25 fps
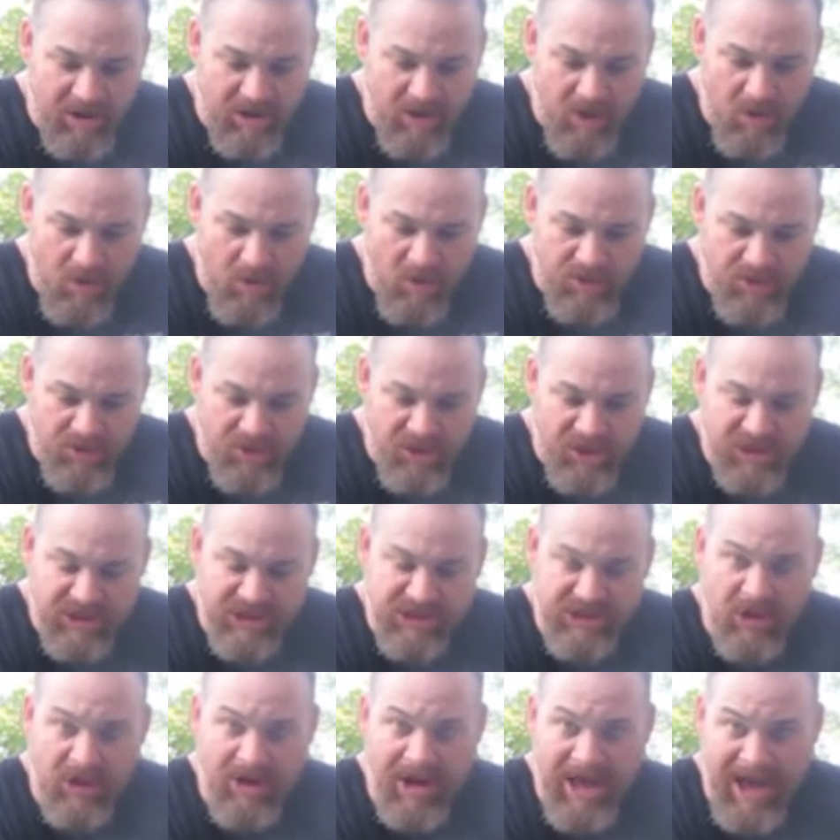going, then you can
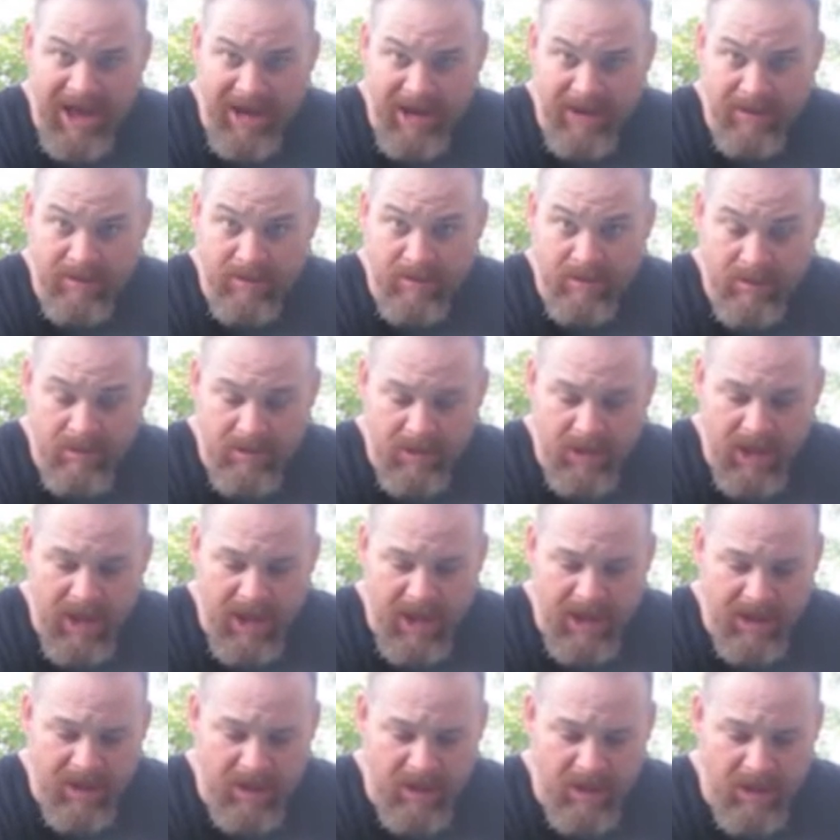start adding
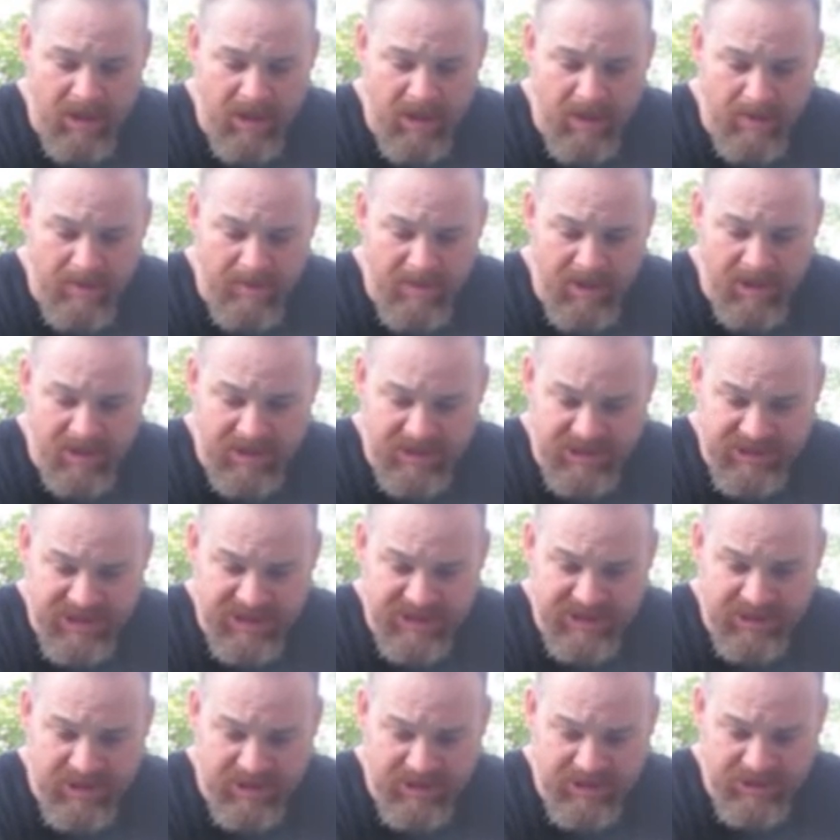bigger
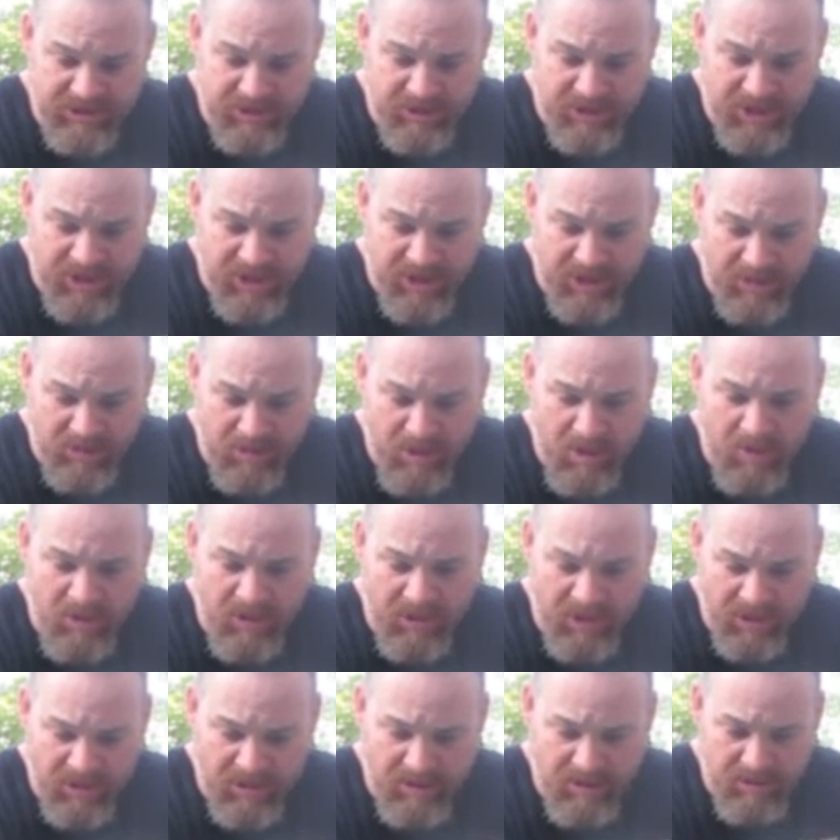sticks onto it and
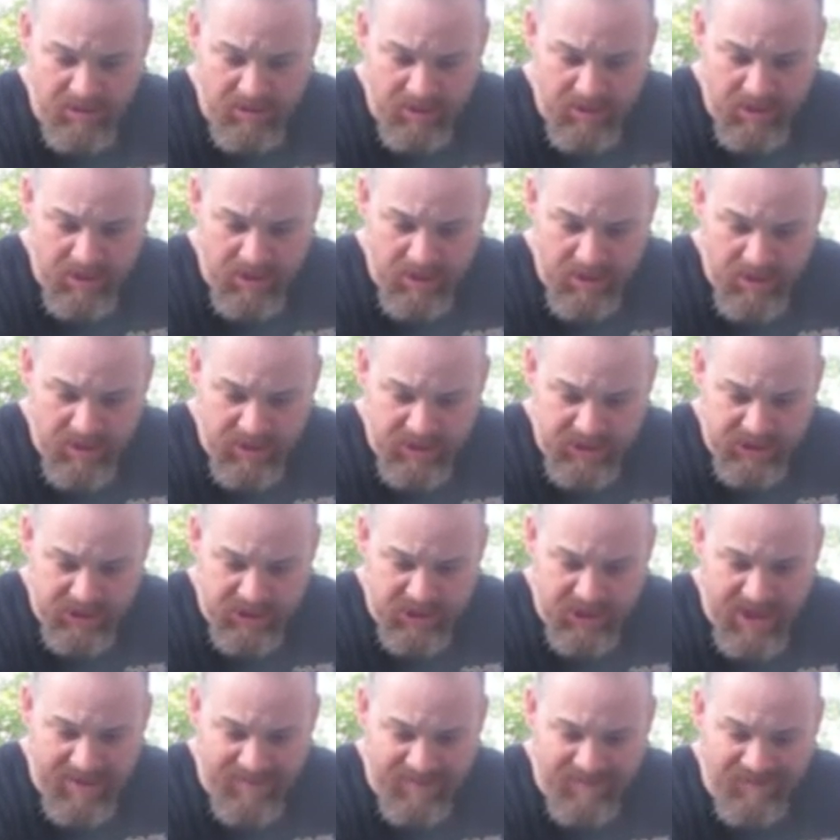growing it. So
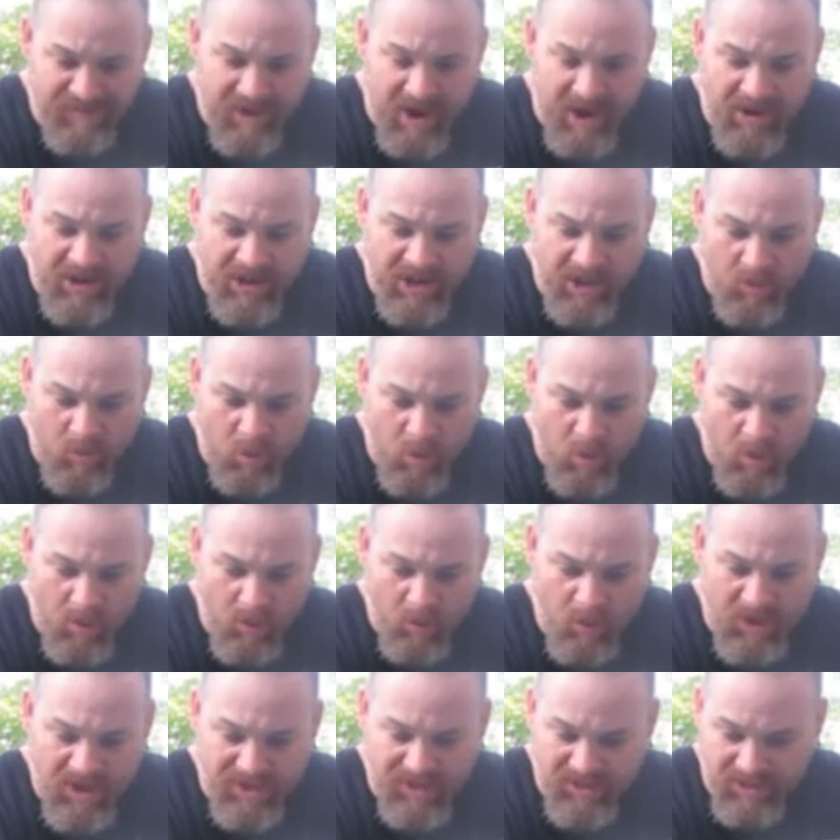you have a fire to get
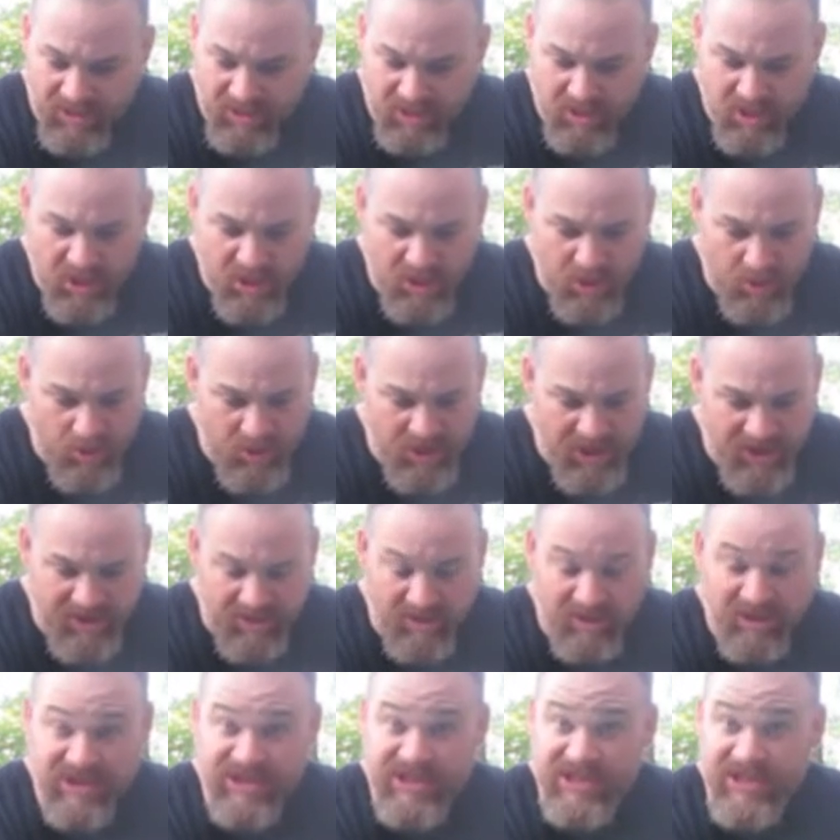warm with, or to cook with,
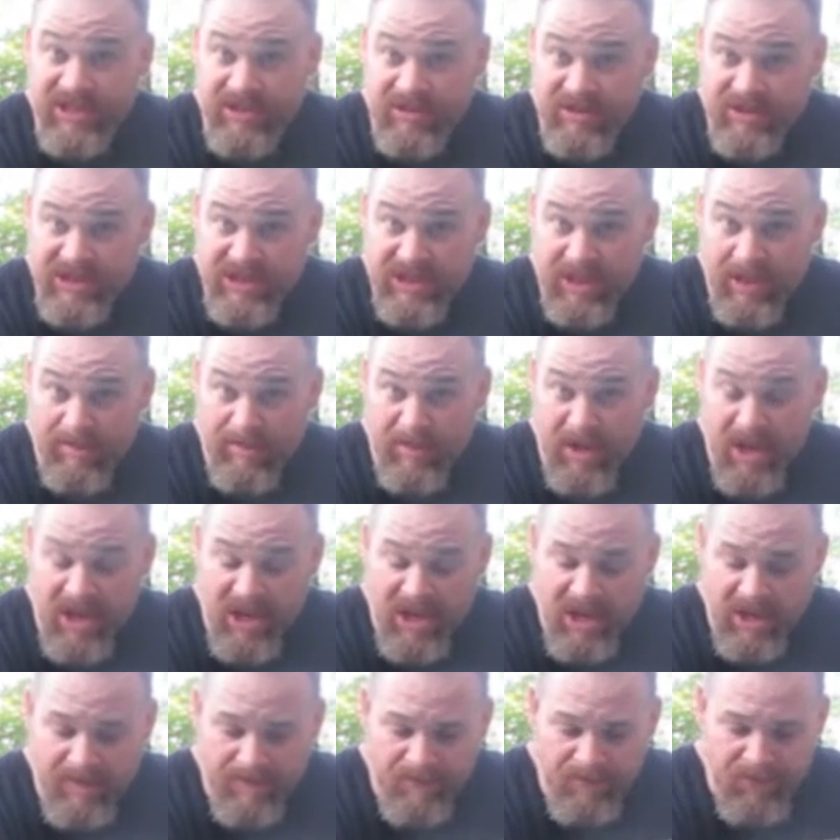or to signal
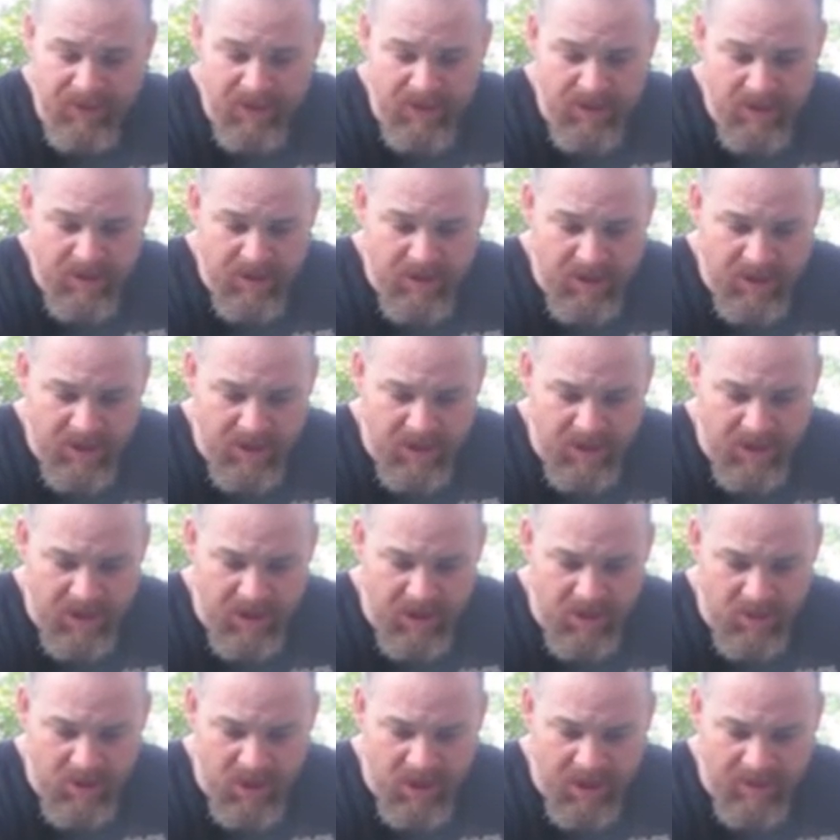somebody. You
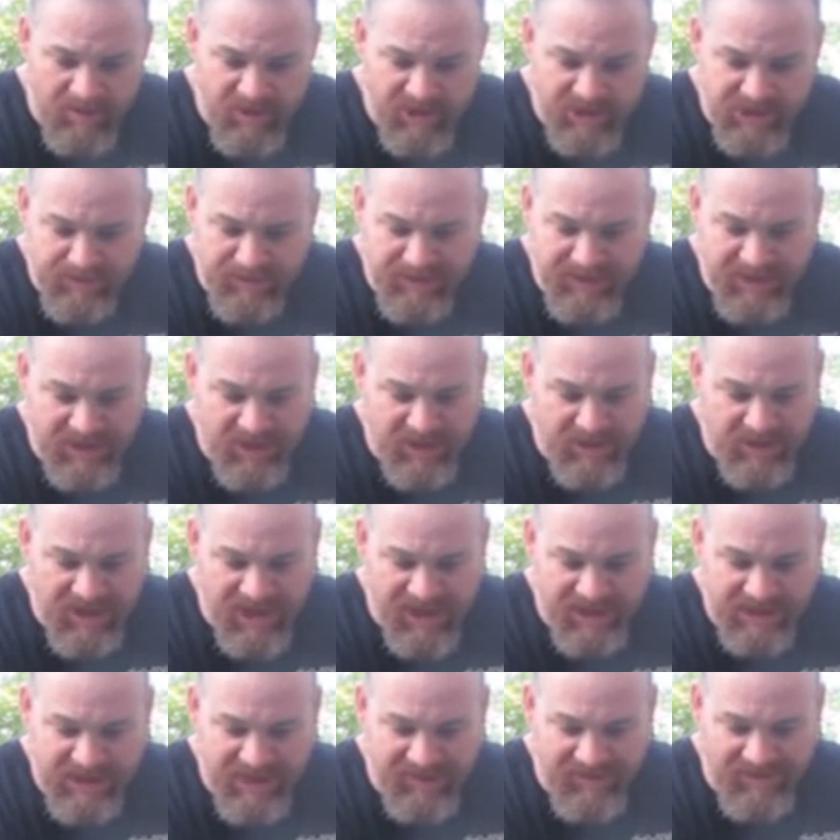know, these would be good
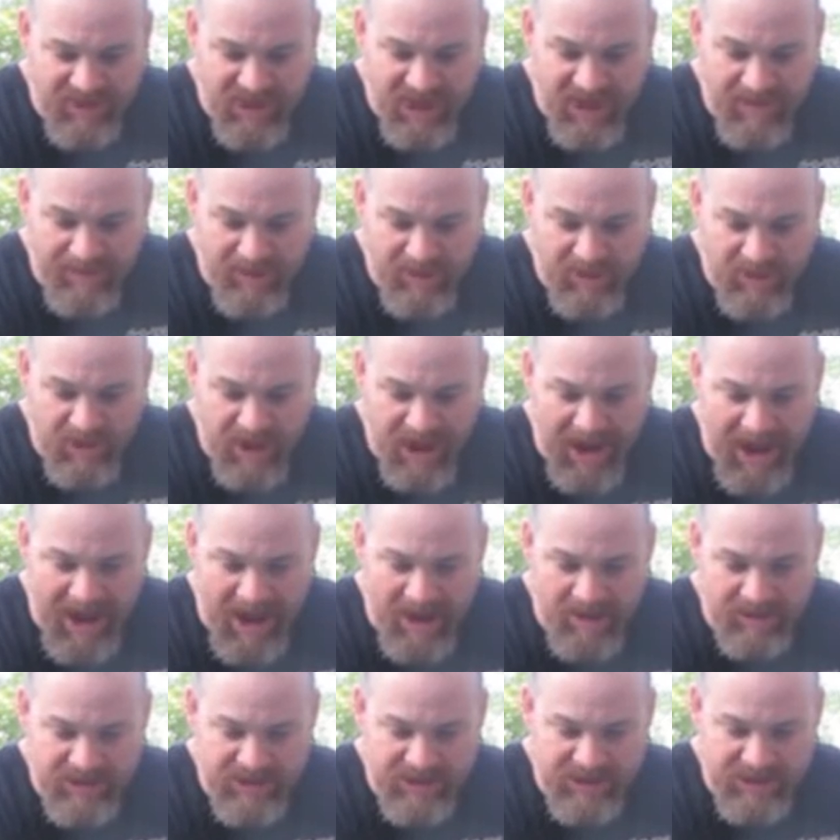things to even keep in your
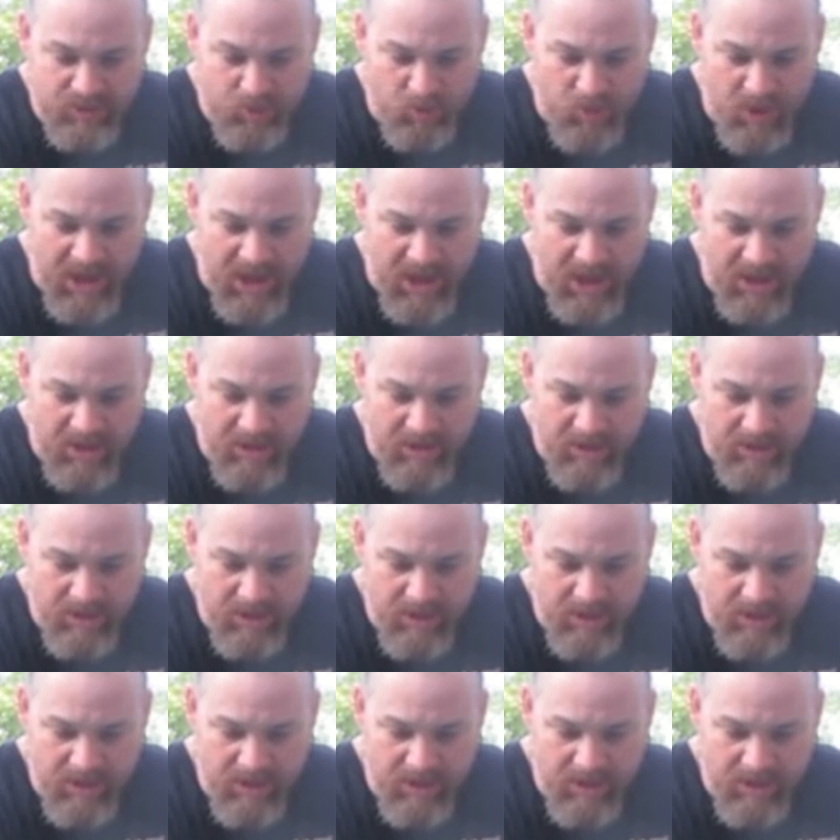house as well.